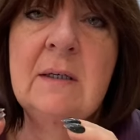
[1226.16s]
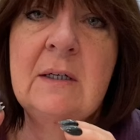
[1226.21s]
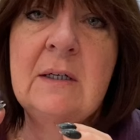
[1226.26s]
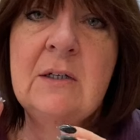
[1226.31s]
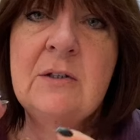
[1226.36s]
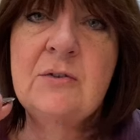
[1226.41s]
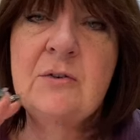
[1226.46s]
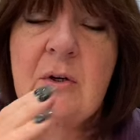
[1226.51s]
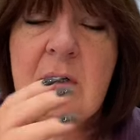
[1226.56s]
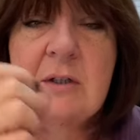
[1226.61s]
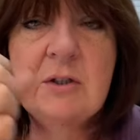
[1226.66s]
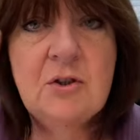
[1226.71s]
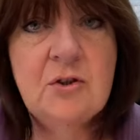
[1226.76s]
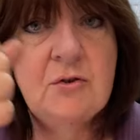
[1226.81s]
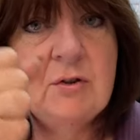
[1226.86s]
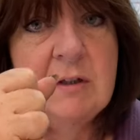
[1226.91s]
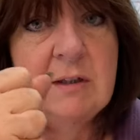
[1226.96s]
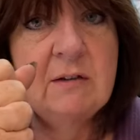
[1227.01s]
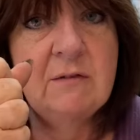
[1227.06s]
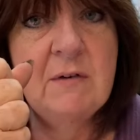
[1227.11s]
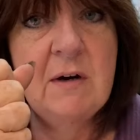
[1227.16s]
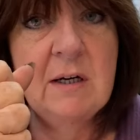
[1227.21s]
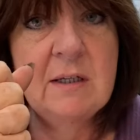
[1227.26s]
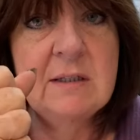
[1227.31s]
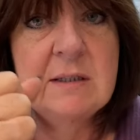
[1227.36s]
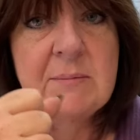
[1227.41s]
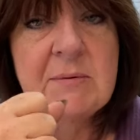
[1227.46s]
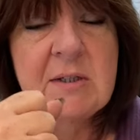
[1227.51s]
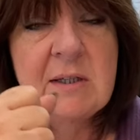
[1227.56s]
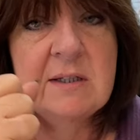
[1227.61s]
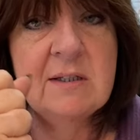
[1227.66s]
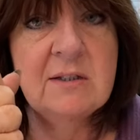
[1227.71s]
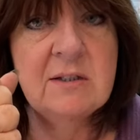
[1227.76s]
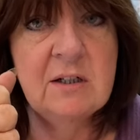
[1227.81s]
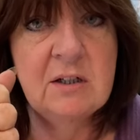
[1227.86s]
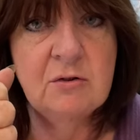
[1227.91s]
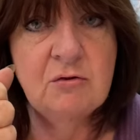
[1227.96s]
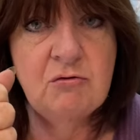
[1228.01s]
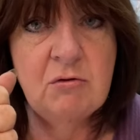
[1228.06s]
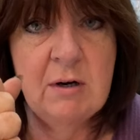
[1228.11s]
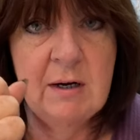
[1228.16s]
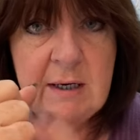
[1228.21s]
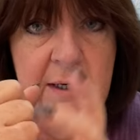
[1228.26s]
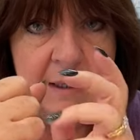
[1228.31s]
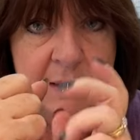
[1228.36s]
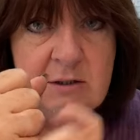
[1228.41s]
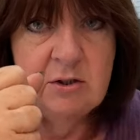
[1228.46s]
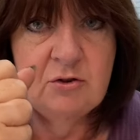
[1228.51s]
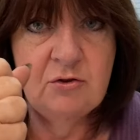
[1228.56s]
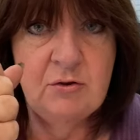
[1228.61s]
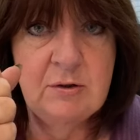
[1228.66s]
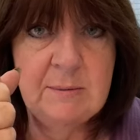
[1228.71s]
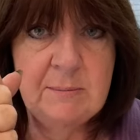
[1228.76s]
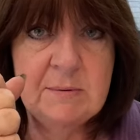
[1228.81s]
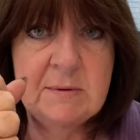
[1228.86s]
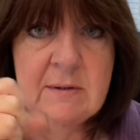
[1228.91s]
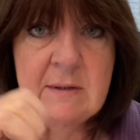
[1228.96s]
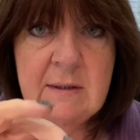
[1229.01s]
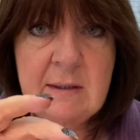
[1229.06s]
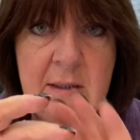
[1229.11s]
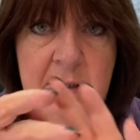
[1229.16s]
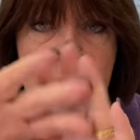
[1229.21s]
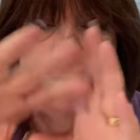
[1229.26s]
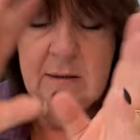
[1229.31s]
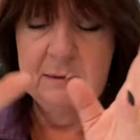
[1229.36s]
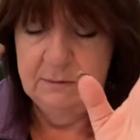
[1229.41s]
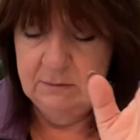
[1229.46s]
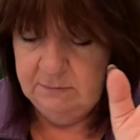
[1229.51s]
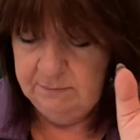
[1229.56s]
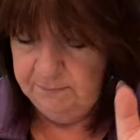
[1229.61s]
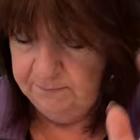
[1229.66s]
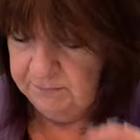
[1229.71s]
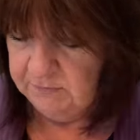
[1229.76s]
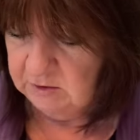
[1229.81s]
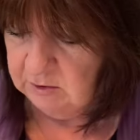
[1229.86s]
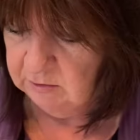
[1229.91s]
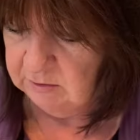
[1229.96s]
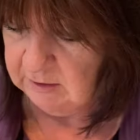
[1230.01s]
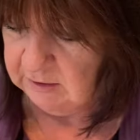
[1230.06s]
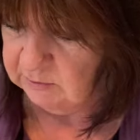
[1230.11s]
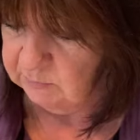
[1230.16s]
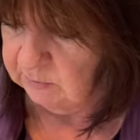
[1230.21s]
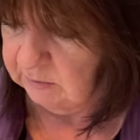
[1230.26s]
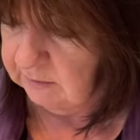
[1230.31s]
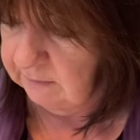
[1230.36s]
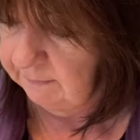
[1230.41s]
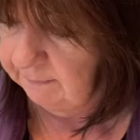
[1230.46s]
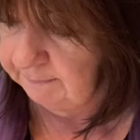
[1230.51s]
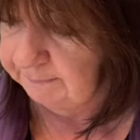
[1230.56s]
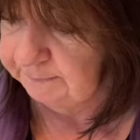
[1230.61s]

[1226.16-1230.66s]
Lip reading: so I'm going to string the vines up so they start drying in strips, and then I can do things with them.